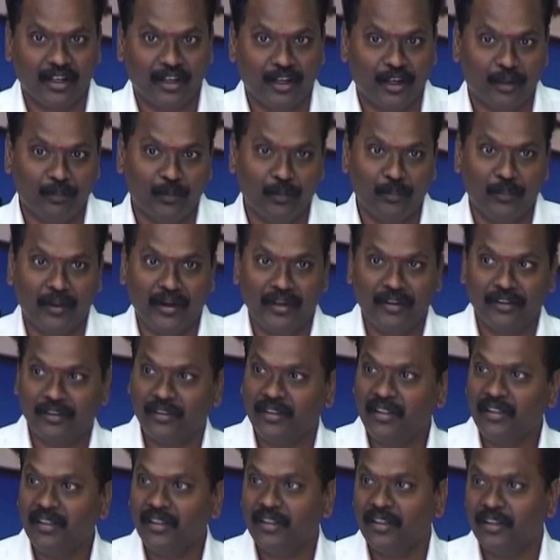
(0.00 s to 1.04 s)
or Mumbai to
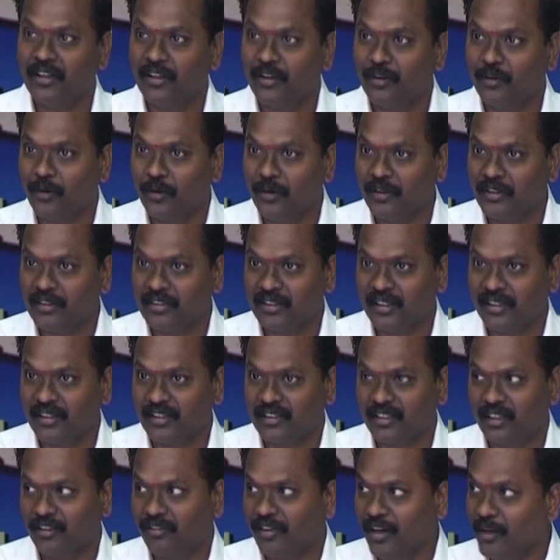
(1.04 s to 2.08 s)
the old
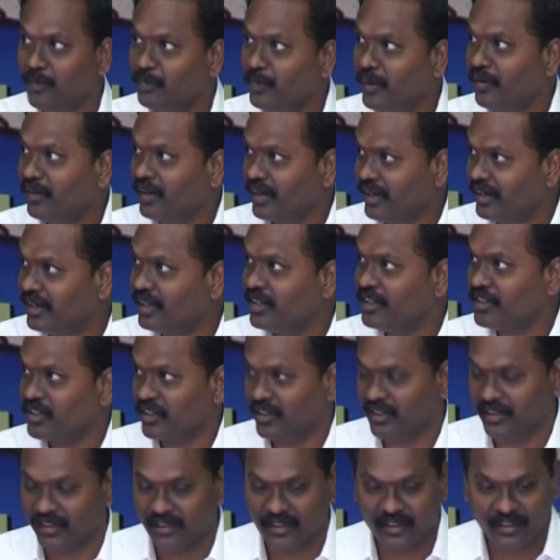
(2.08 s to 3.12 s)
status of unpaved
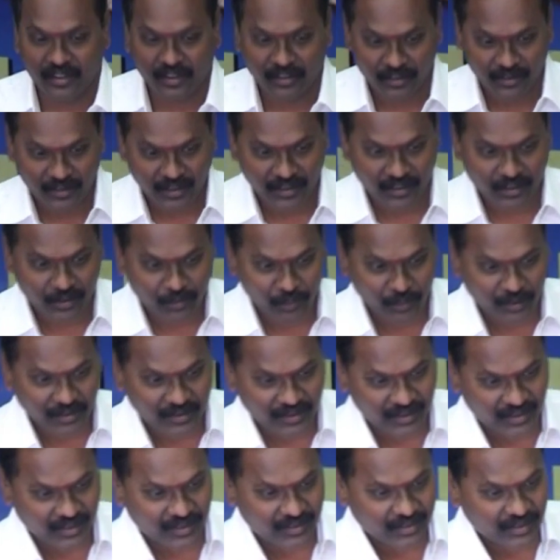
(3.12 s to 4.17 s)
condition. So that is one
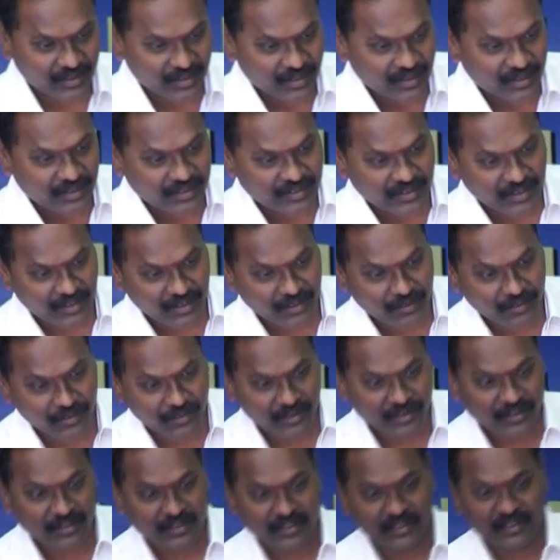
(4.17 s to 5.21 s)
threat. Second one
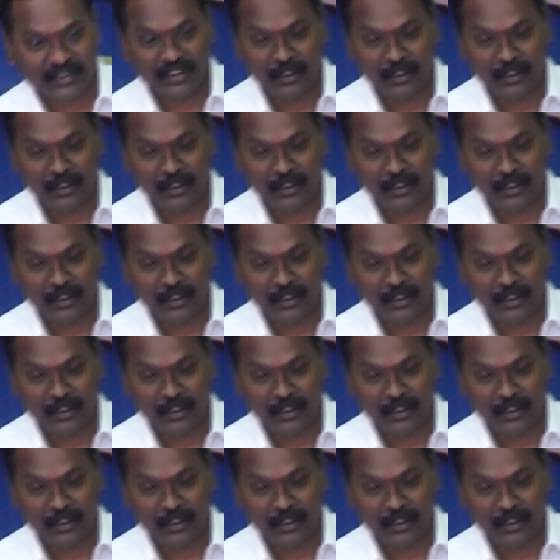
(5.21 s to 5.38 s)
is this